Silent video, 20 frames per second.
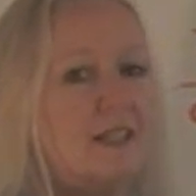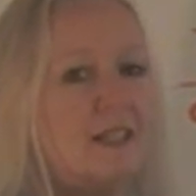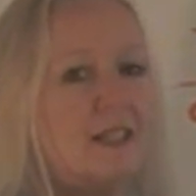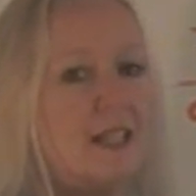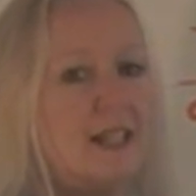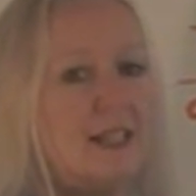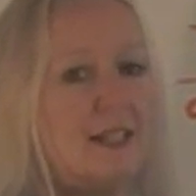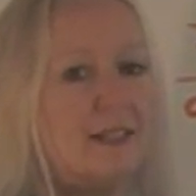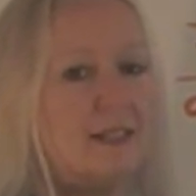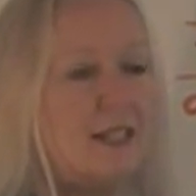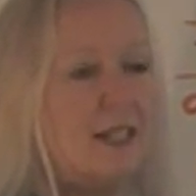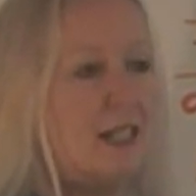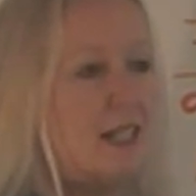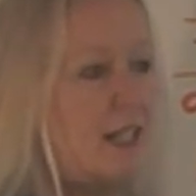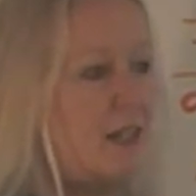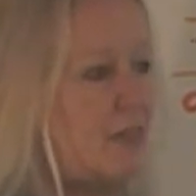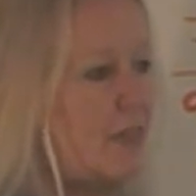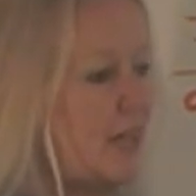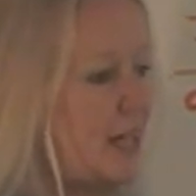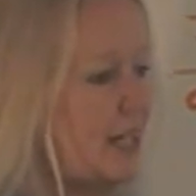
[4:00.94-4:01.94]
state
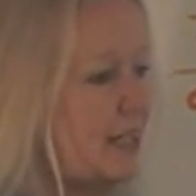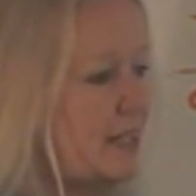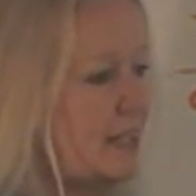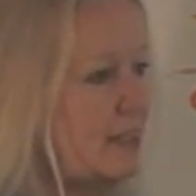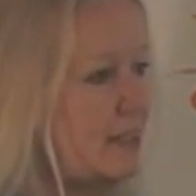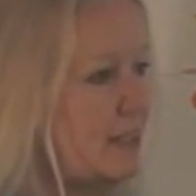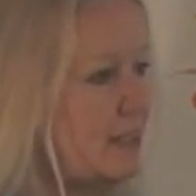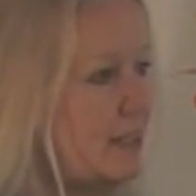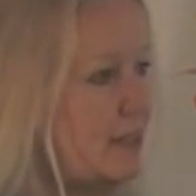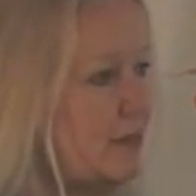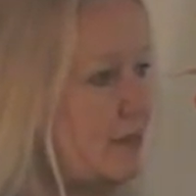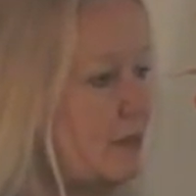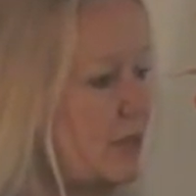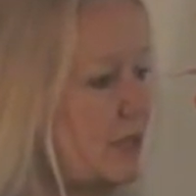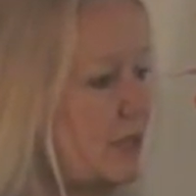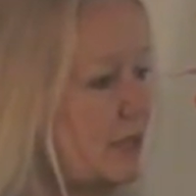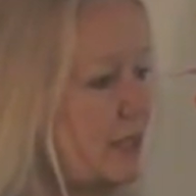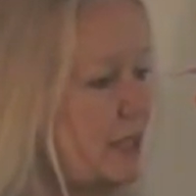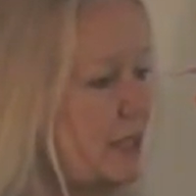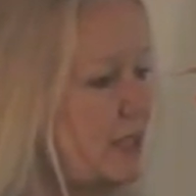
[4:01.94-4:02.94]
that
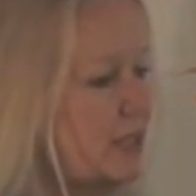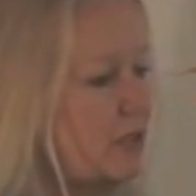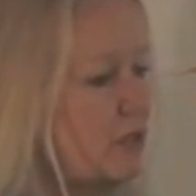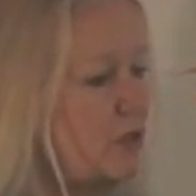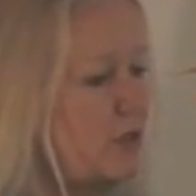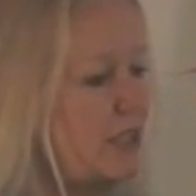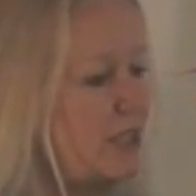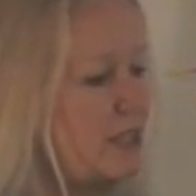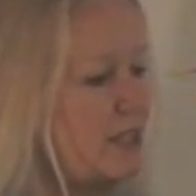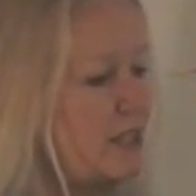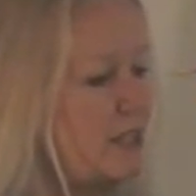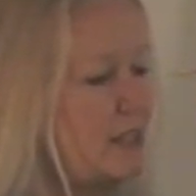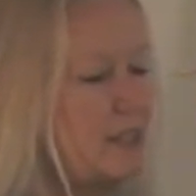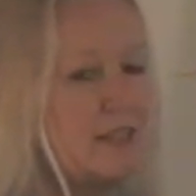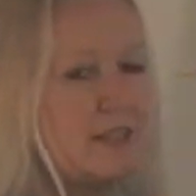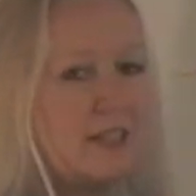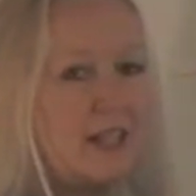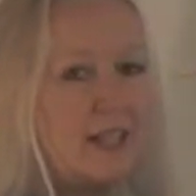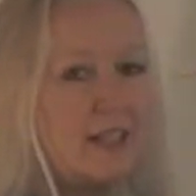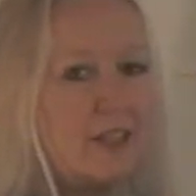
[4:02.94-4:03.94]
is only
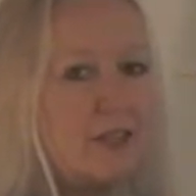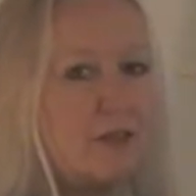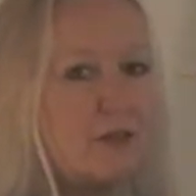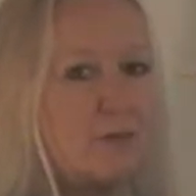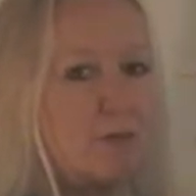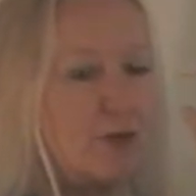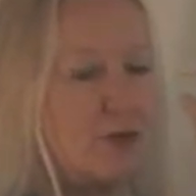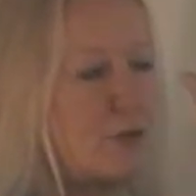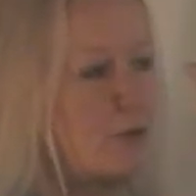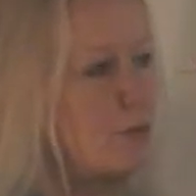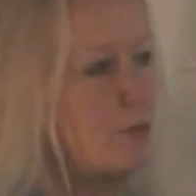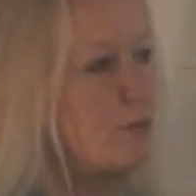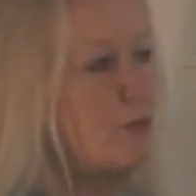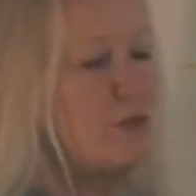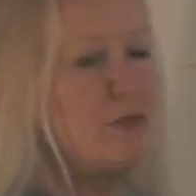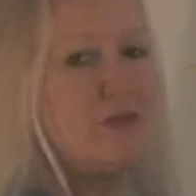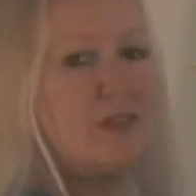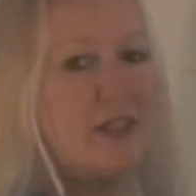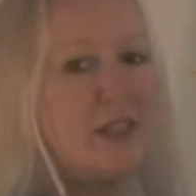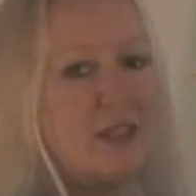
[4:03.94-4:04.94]
synthesized through
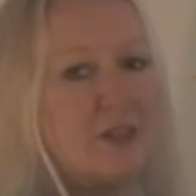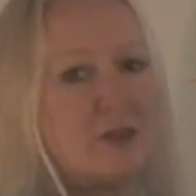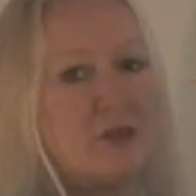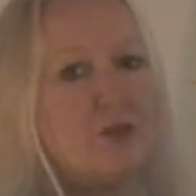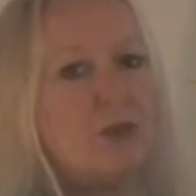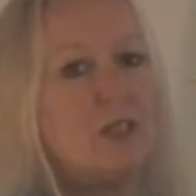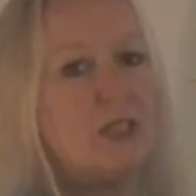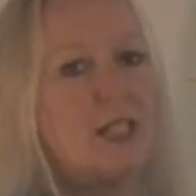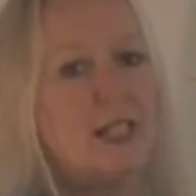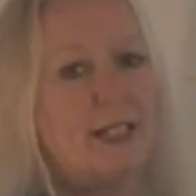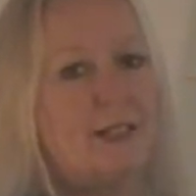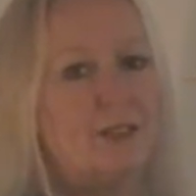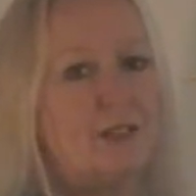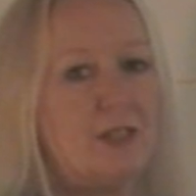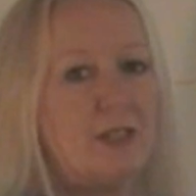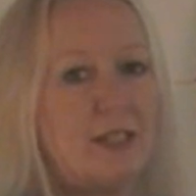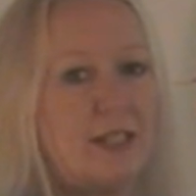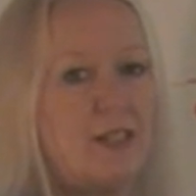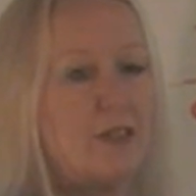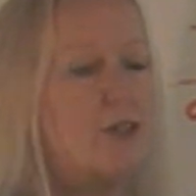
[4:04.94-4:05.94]
moving it to a higher
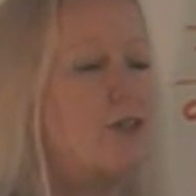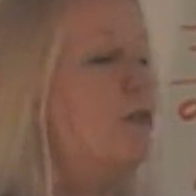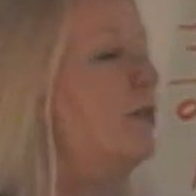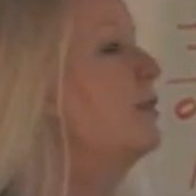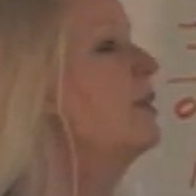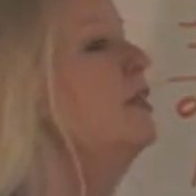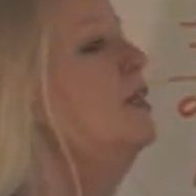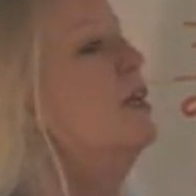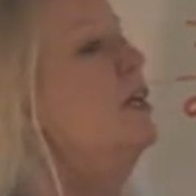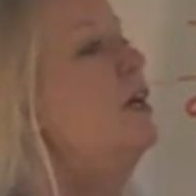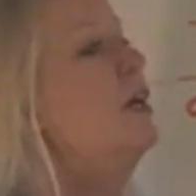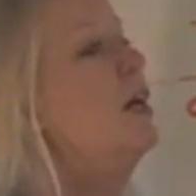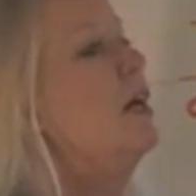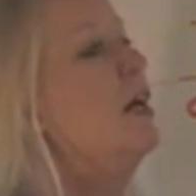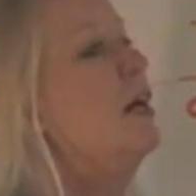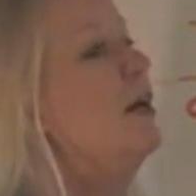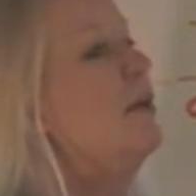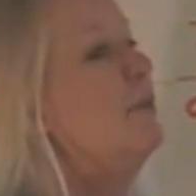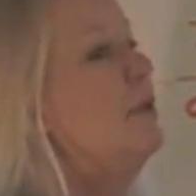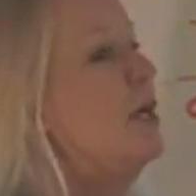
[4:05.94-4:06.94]
state, or
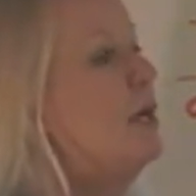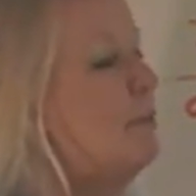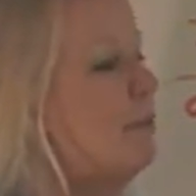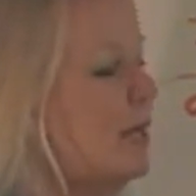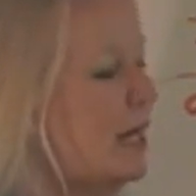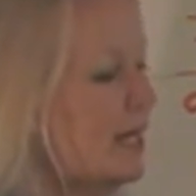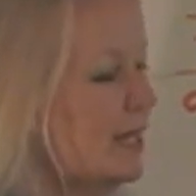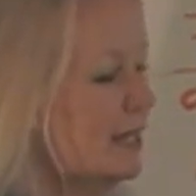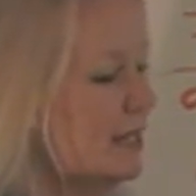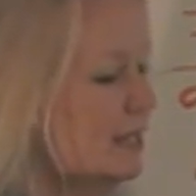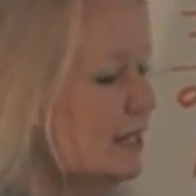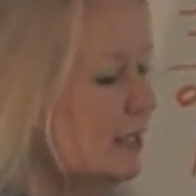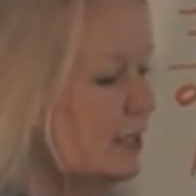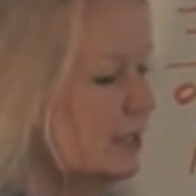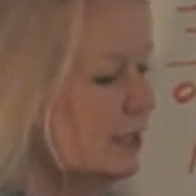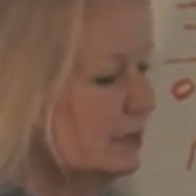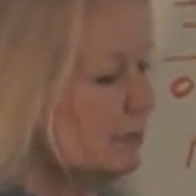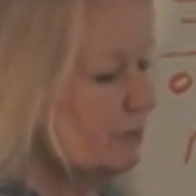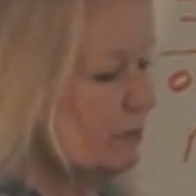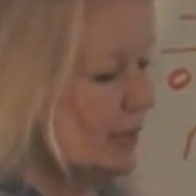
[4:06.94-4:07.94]
by
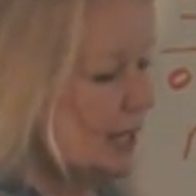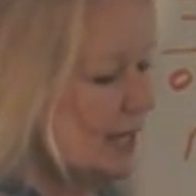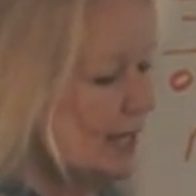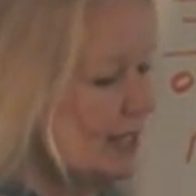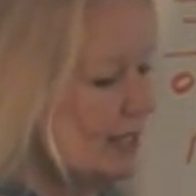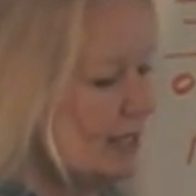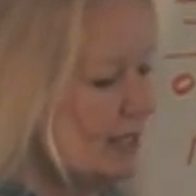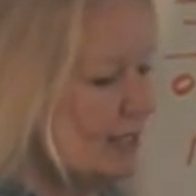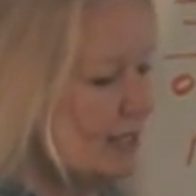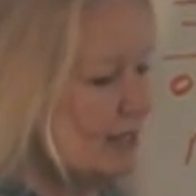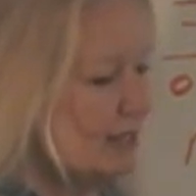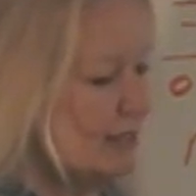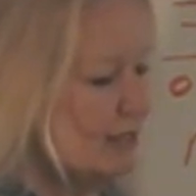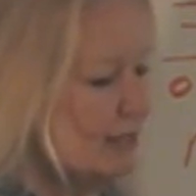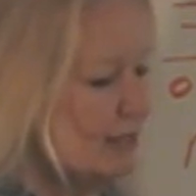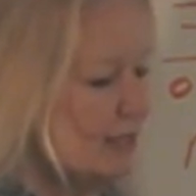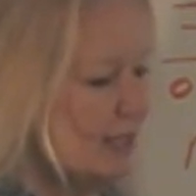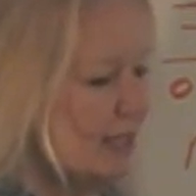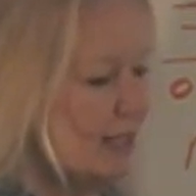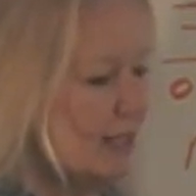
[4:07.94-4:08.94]
combining
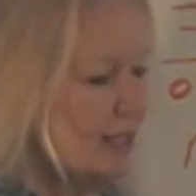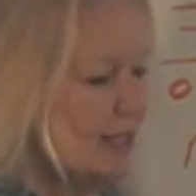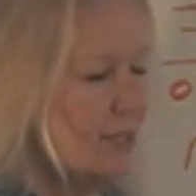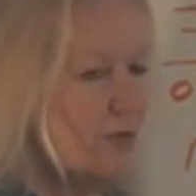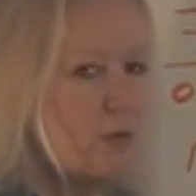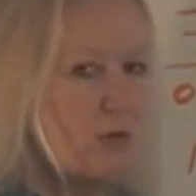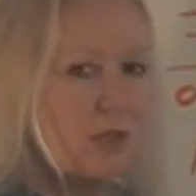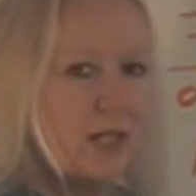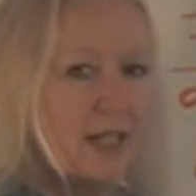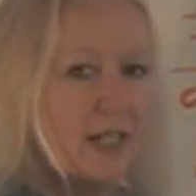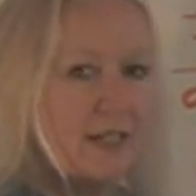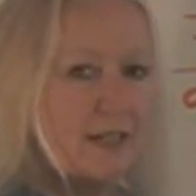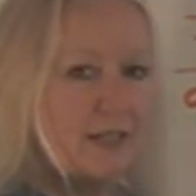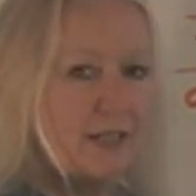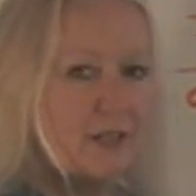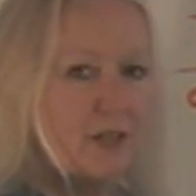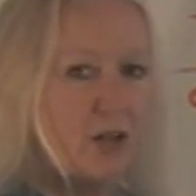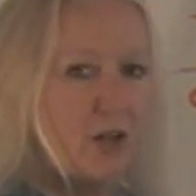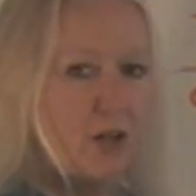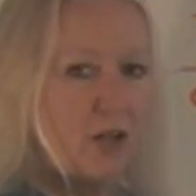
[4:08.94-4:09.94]
and
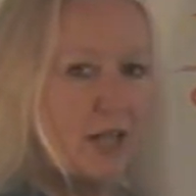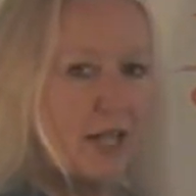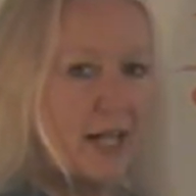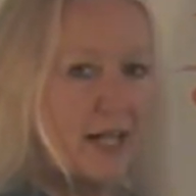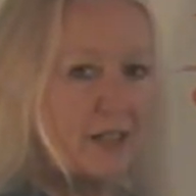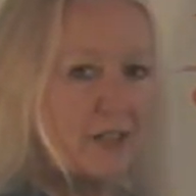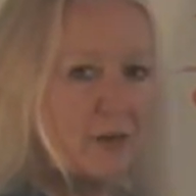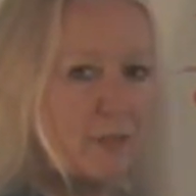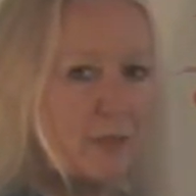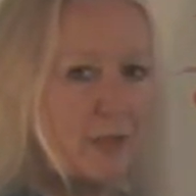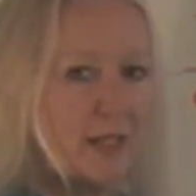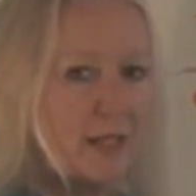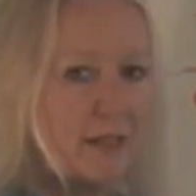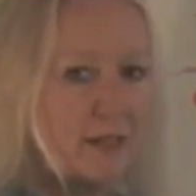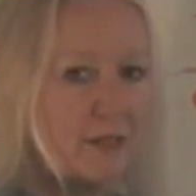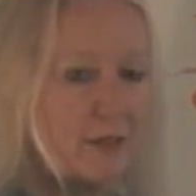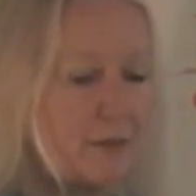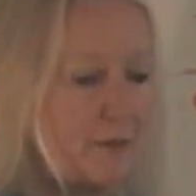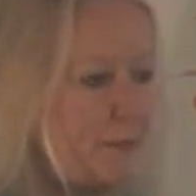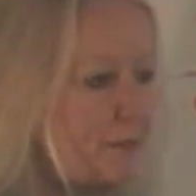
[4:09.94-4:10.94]
equalizing all
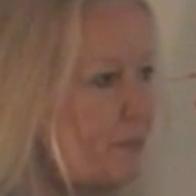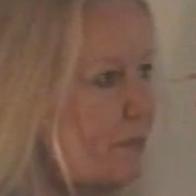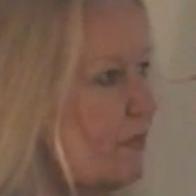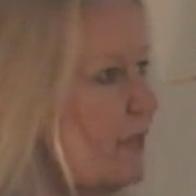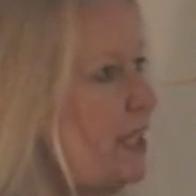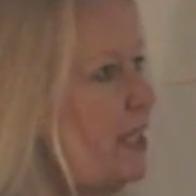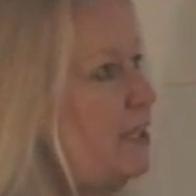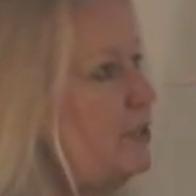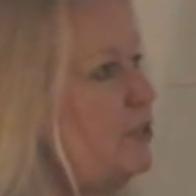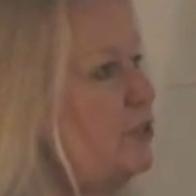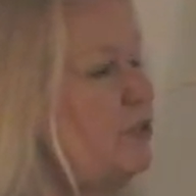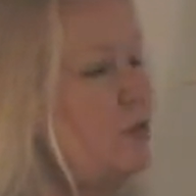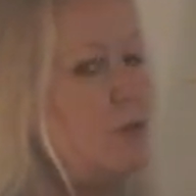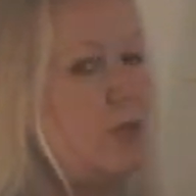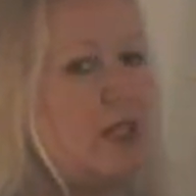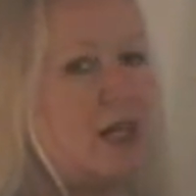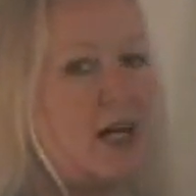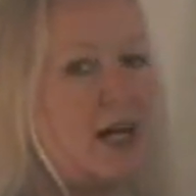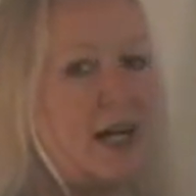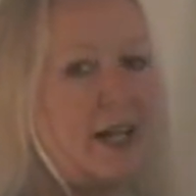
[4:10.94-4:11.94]
aspects into
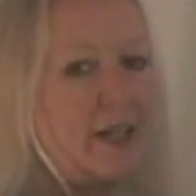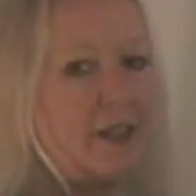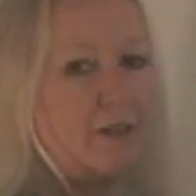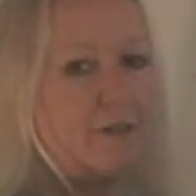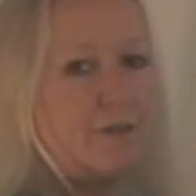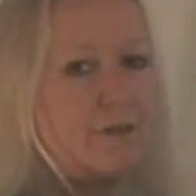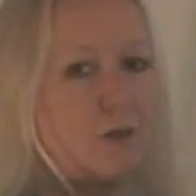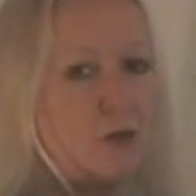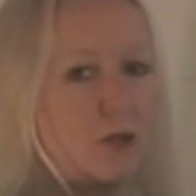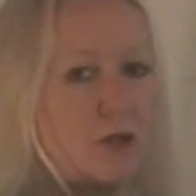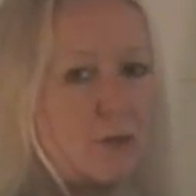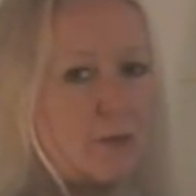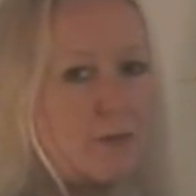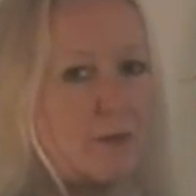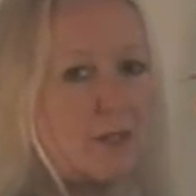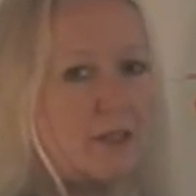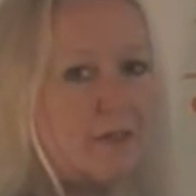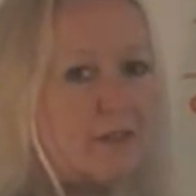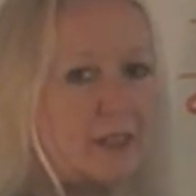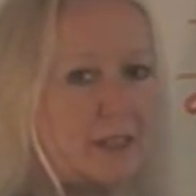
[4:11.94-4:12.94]
a higher form
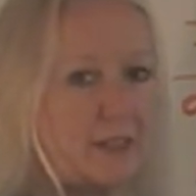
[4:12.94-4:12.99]
of